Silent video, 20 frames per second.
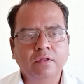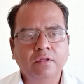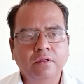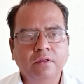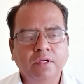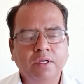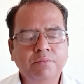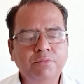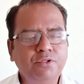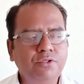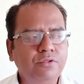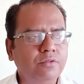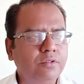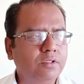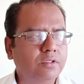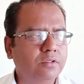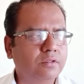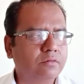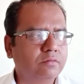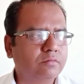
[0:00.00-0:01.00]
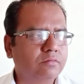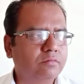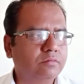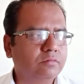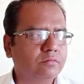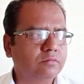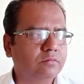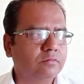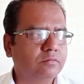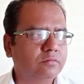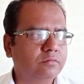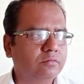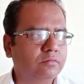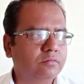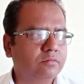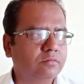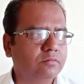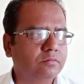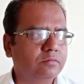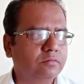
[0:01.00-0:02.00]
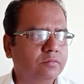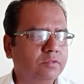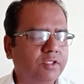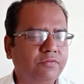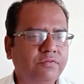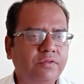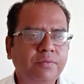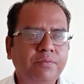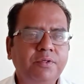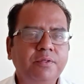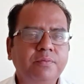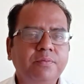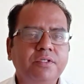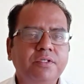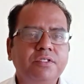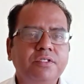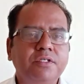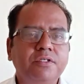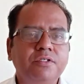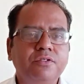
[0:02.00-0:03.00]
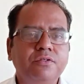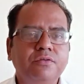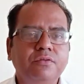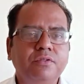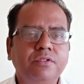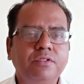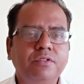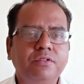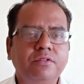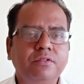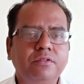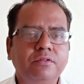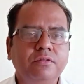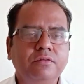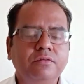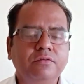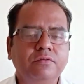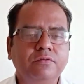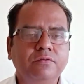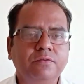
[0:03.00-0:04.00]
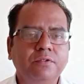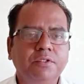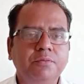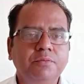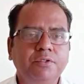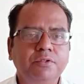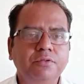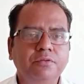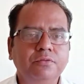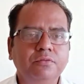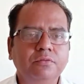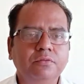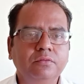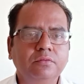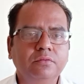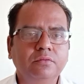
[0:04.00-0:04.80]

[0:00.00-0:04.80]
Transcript: I'm sure that 50% students from you